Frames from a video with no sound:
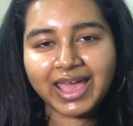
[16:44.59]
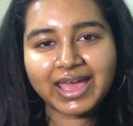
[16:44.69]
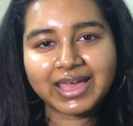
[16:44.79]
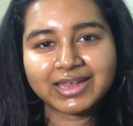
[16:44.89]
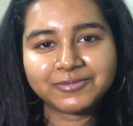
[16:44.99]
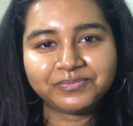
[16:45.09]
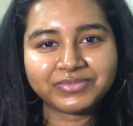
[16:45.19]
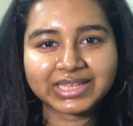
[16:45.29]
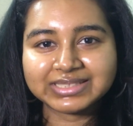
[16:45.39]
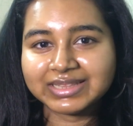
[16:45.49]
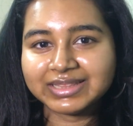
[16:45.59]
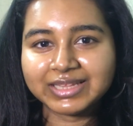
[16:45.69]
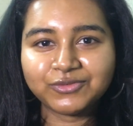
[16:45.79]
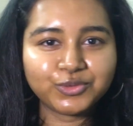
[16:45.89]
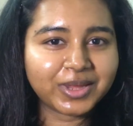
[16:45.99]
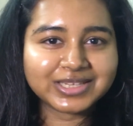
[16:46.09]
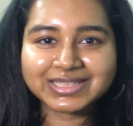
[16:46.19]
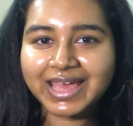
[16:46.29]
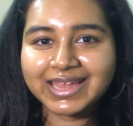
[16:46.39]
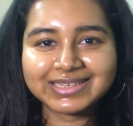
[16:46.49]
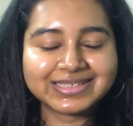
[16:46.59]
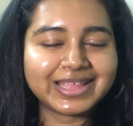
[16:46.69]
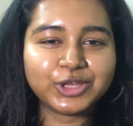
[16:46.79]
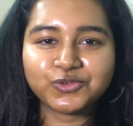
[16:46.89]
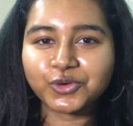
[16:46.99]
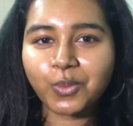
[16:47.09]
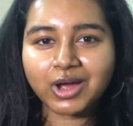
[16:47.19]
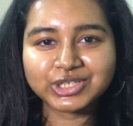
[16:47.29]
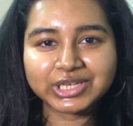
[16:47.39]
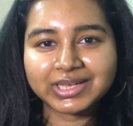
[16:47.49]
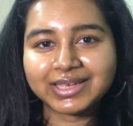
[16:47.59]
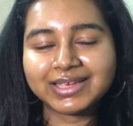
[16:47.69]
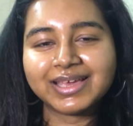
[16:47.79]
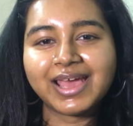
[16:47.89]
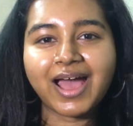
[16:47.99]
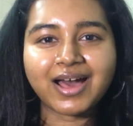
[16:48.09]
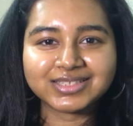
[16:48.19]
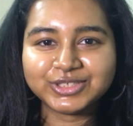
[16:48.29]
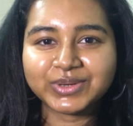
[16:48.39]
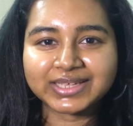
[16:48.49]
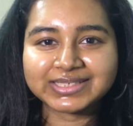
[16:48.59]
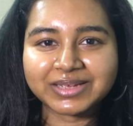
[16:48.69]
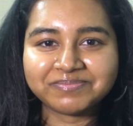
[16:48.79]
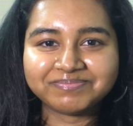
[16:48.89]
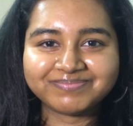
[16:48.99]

And that's it. If you made it to the end, thank you for watching. I'll see you next time.